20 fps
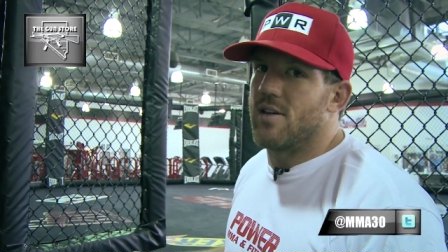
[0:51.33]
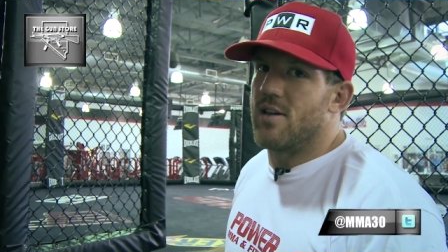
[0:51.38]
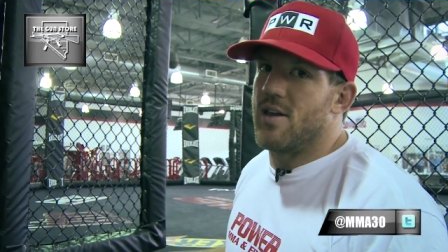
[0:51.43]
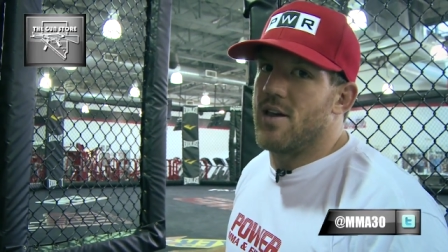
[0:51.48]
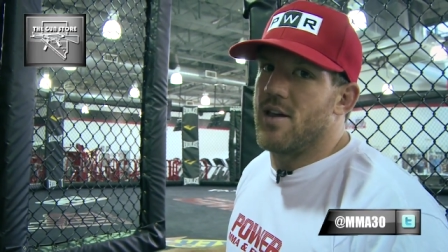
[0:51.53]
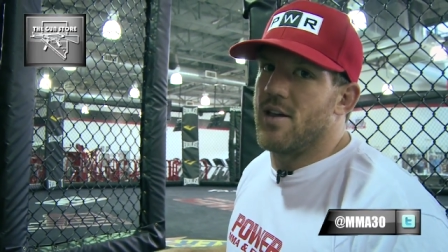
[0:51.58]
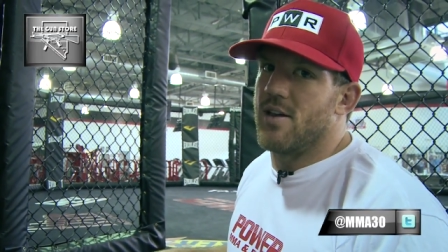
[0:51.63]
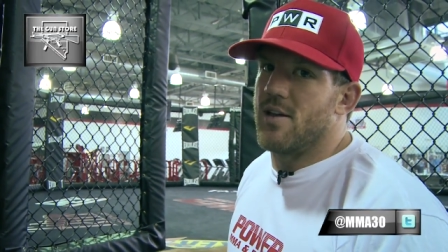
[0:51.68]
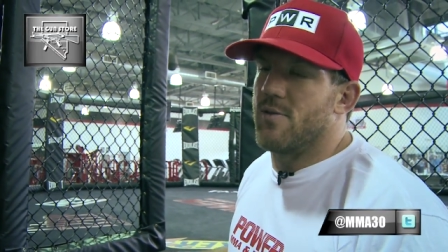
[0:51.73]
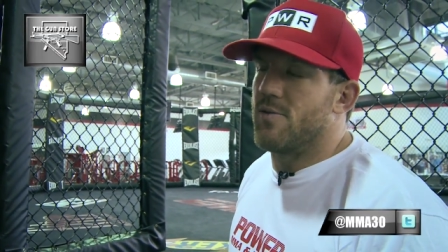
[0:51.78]

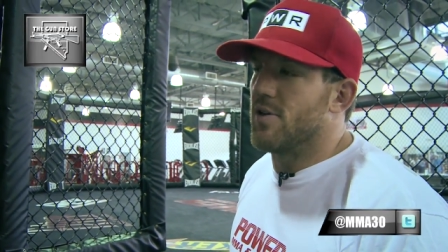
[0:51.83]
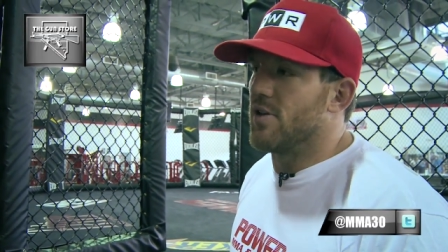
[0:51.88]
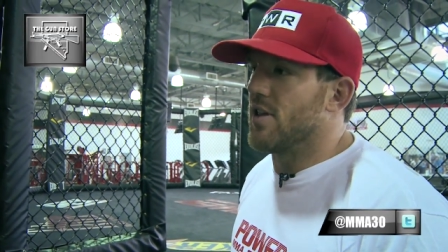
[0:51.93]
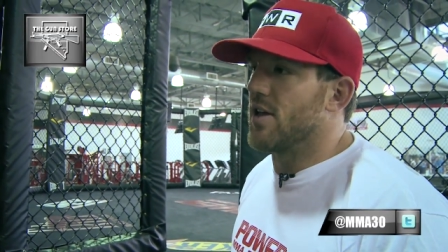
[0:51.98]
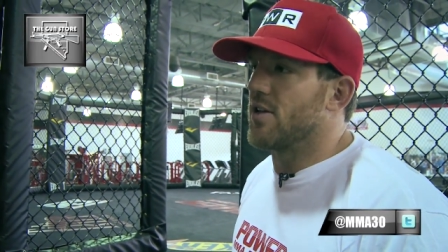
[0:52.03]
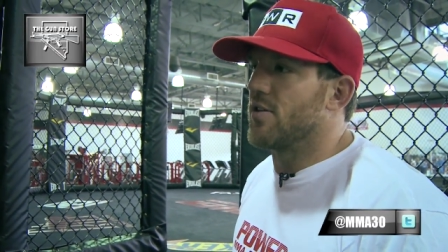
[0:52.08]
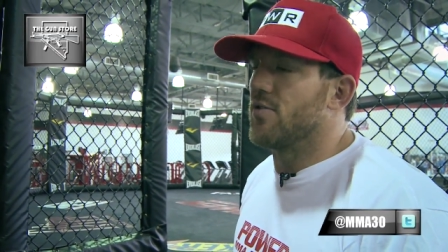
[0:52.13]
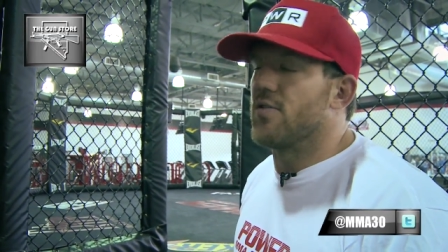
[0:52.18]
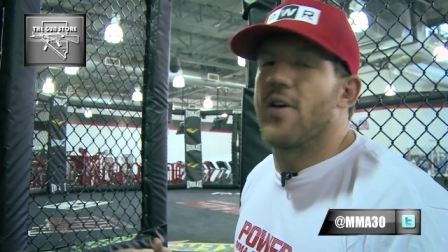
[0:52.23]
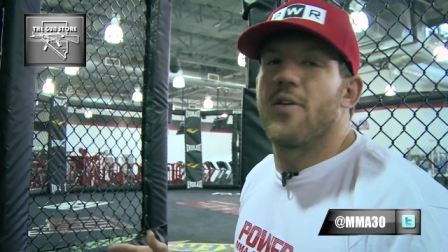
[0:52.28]
and it felt
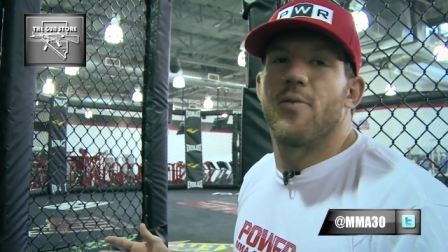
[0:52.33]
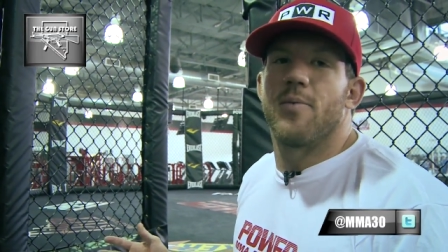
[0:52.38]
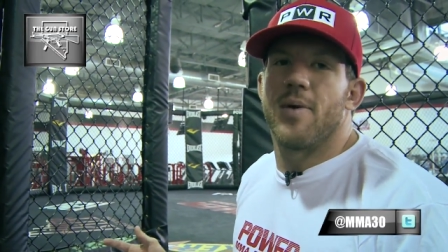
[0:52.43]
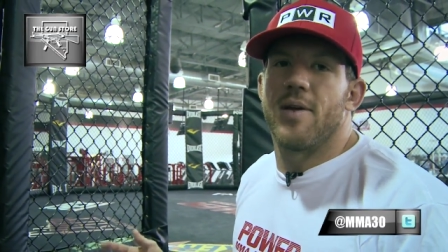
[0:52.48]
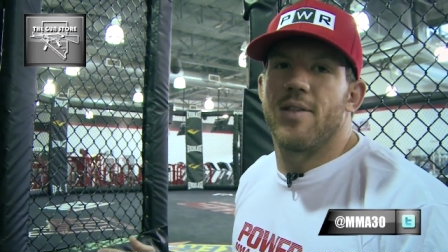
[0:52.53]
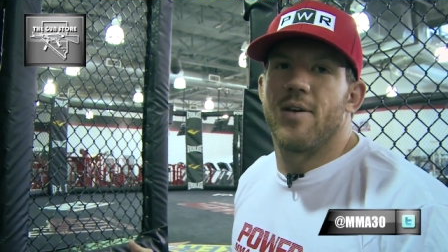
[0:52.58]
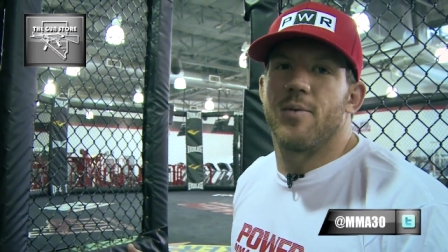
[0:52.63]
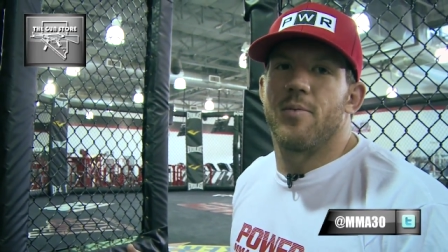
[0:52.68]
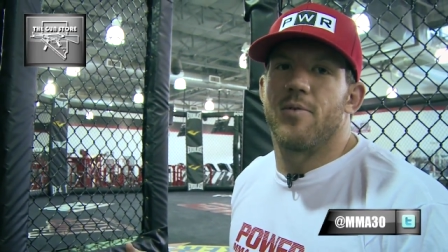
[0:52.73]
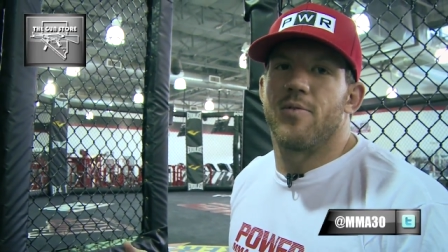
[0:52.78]
like you've never
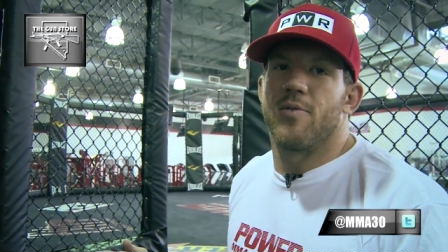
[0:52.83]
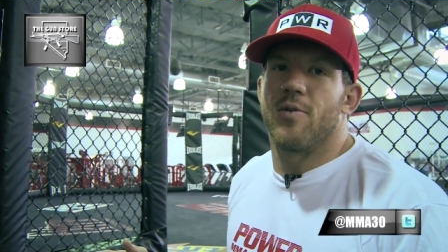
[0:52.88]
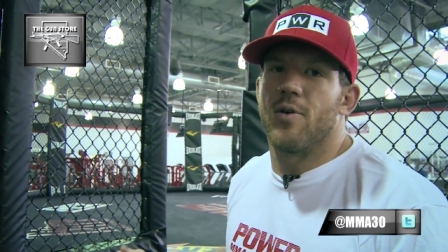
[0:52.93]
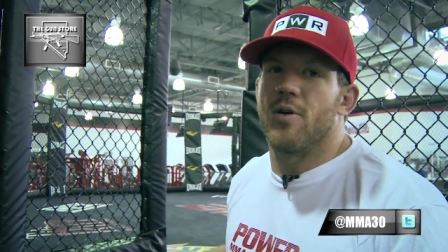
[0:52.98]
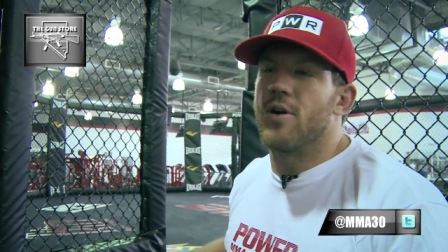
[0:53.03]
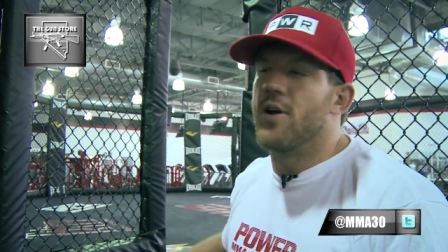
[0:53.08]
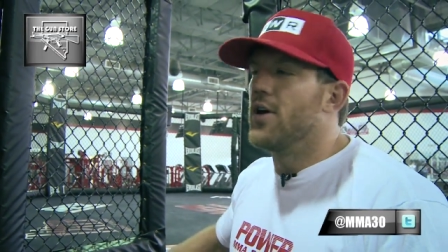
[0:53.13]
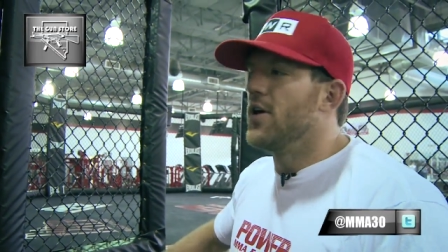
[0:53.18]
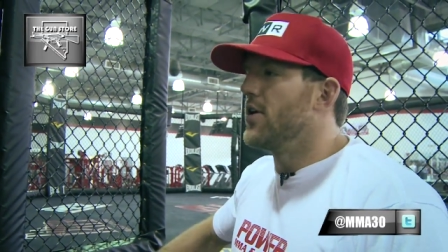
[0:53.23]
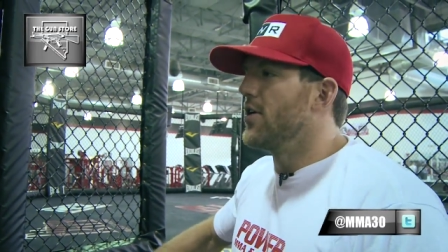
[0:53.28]
been there
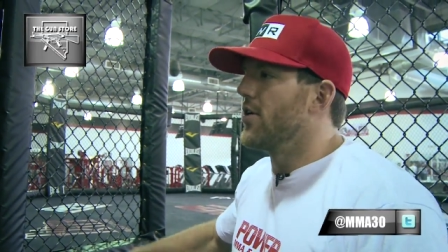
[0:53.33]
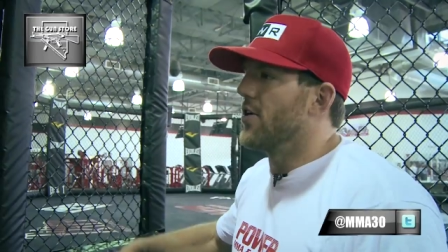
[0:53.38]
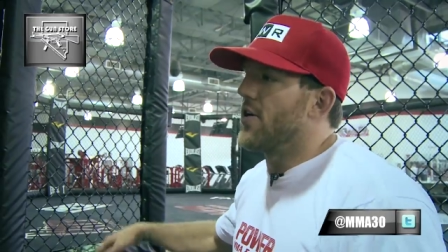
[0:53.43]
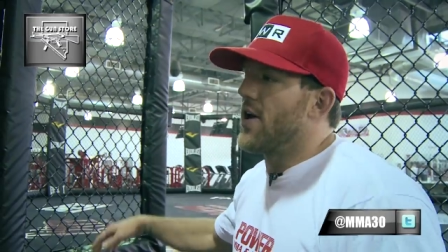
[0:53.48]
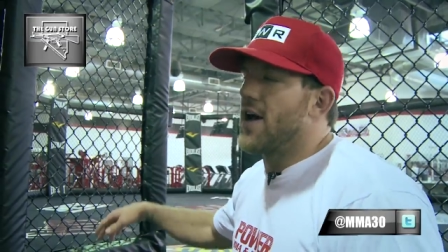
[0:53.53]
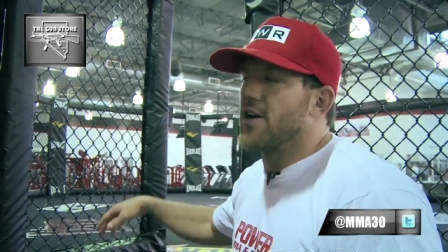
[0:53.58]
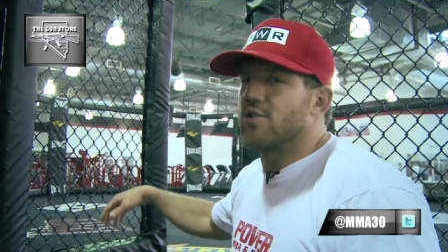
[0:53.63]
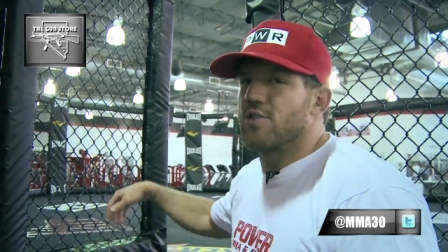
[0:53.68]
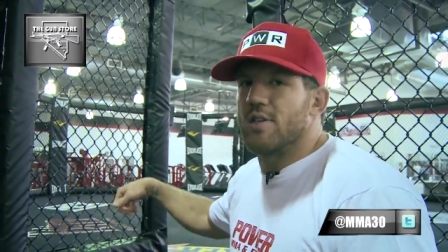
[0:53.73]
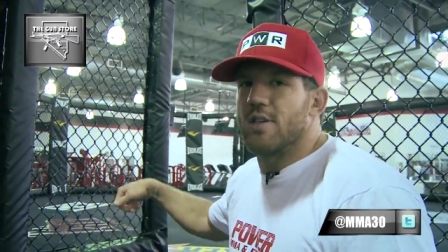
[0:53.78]
before. You're
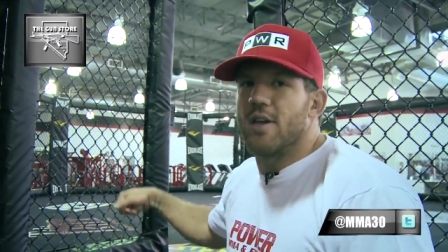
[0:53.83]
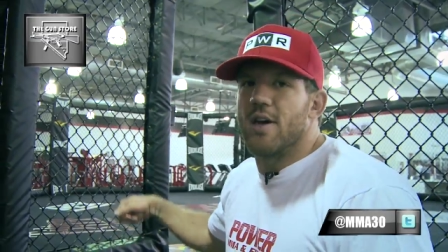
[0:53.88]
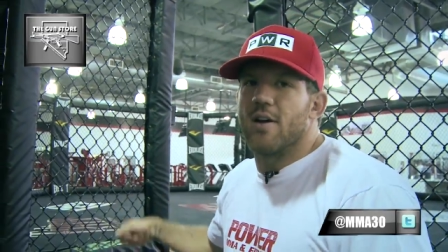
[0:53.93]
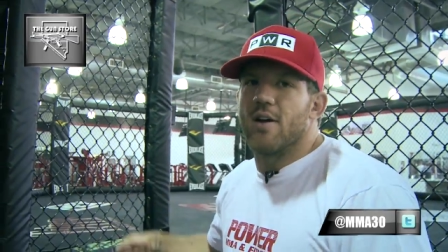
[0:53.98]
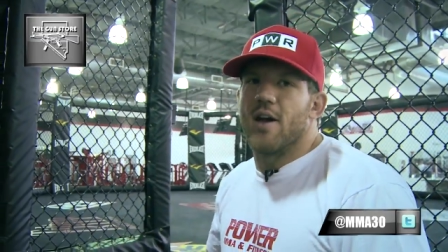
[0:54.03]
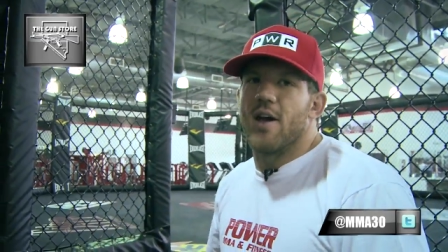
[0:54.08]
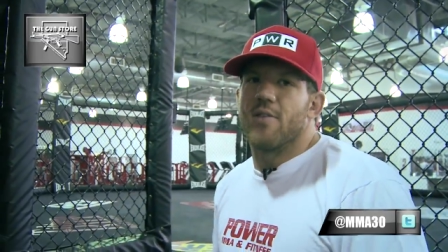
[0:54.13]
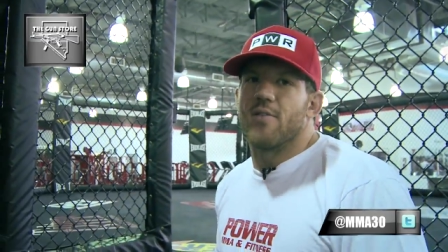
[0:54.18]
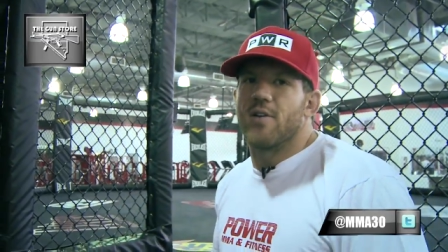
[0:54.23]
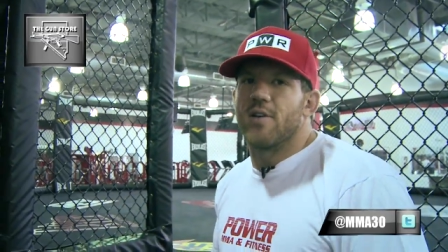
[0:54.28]
actually
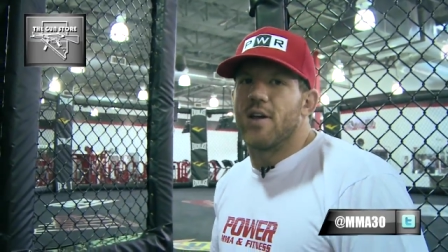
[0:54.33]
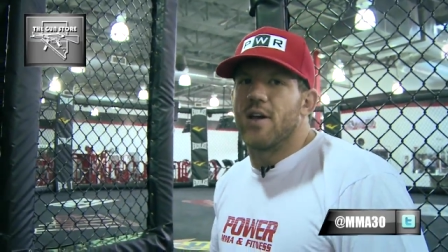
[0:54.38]
there every